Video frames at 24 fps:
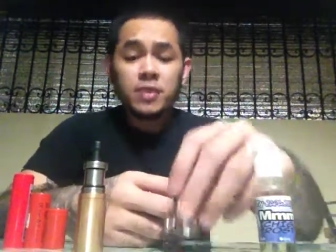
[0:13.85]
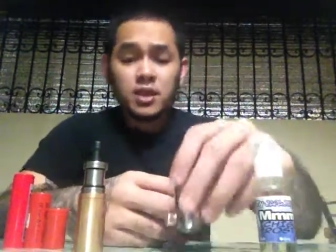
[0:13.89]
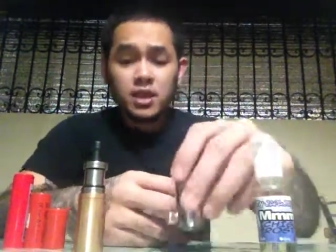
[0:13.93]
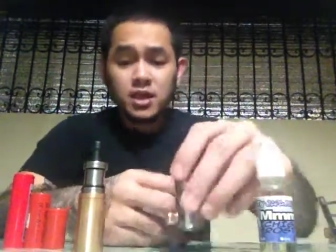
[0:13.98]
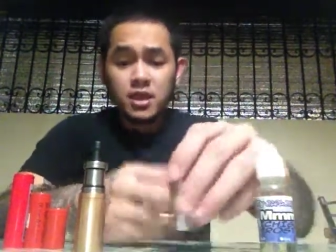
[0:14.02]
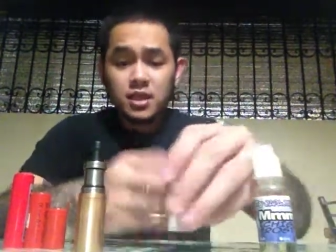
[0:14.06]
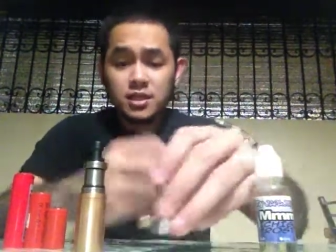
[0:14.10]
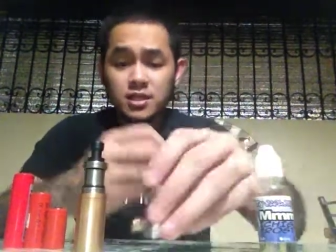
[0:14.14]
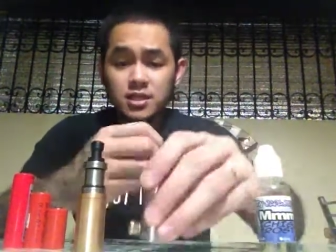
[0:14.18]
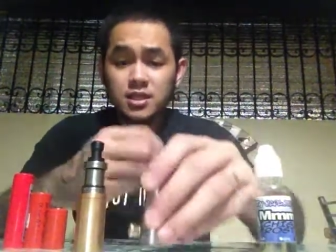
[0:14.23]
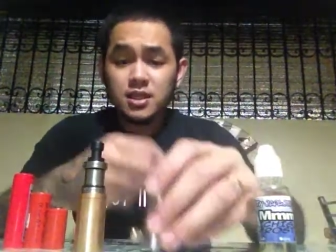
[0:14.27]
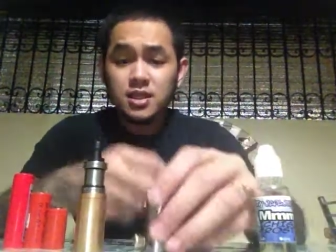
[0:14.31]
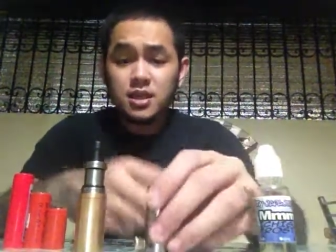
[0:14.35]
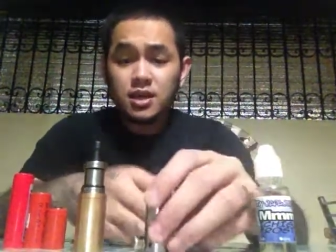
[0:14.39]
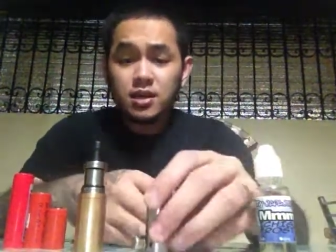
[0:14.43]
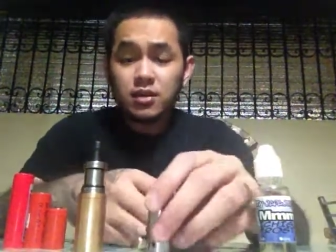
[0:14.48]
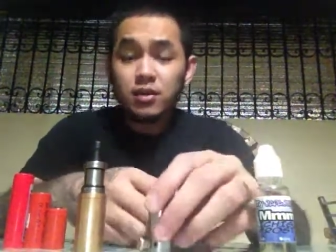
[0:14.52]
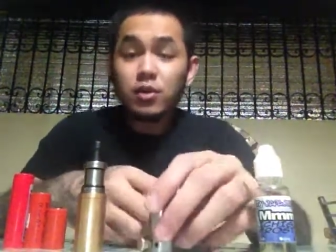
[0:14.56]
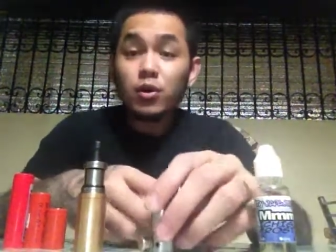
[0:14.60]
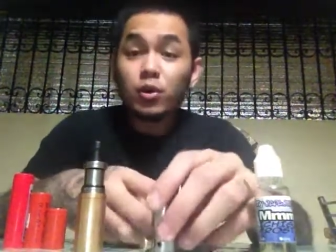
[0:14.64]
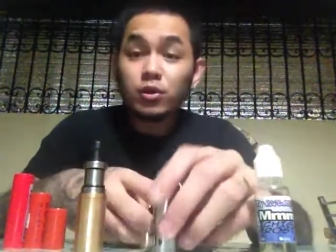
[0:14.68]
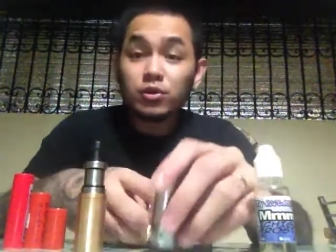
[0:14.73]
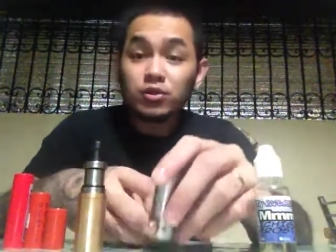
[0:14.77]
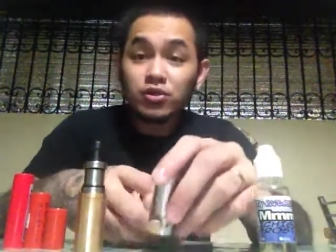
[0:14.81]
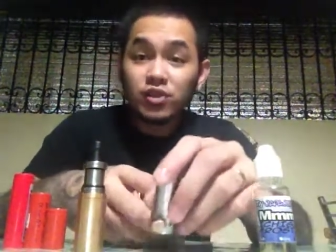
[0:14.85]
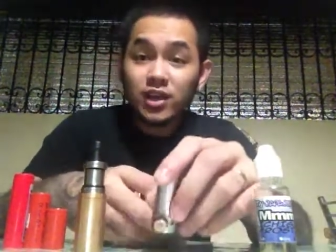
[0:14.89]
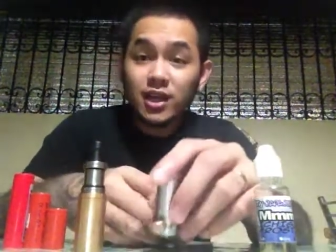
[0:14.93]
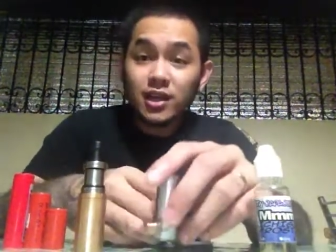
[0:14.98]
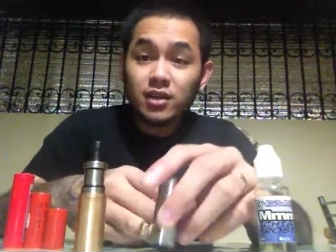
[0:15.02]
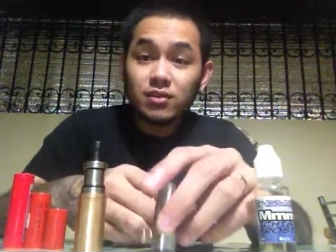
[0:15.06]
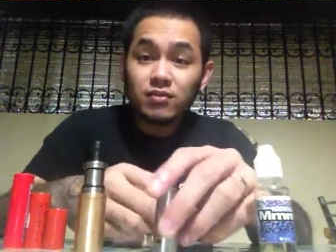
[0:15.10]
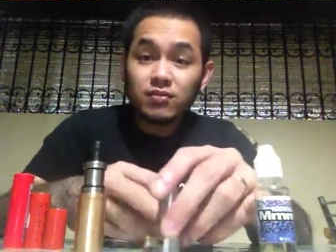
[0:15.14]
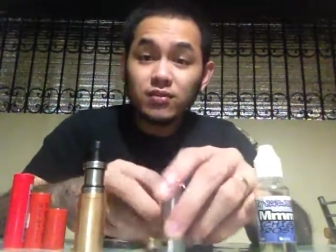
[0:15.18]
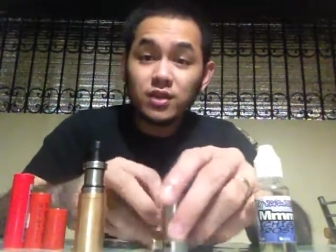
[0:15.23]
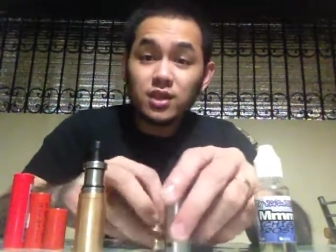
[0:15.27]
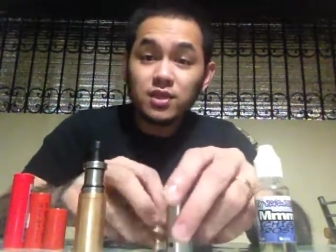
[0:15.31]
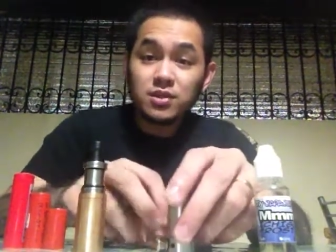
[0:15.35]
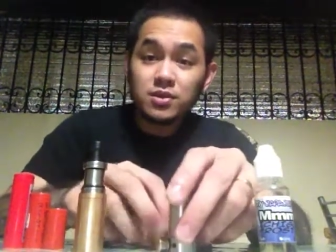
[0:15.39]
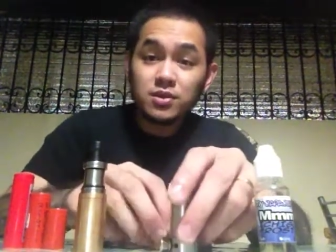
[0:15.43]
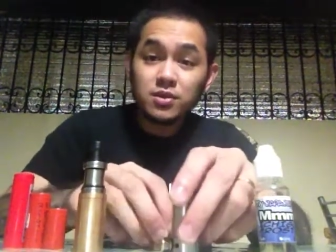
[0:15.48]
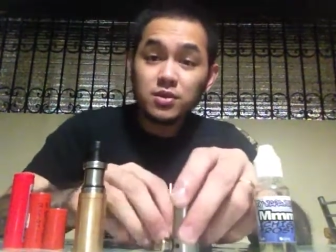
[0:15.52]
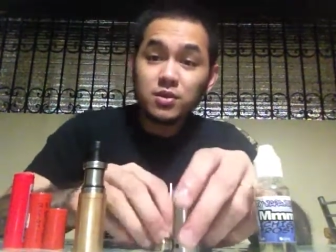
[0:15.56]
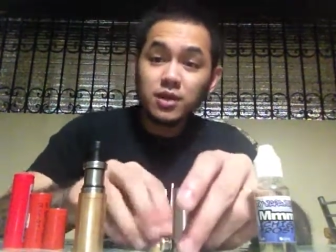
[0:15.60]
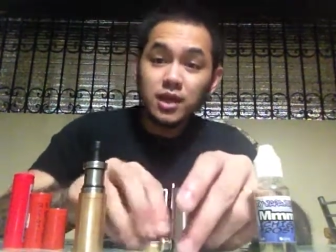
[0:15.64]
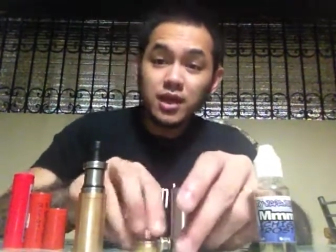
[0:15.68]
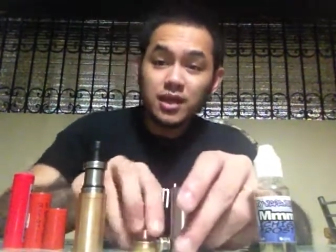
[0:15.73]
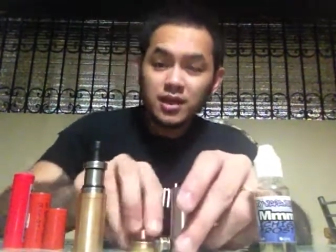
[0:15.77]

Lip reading: It's the Golden Dragon V2.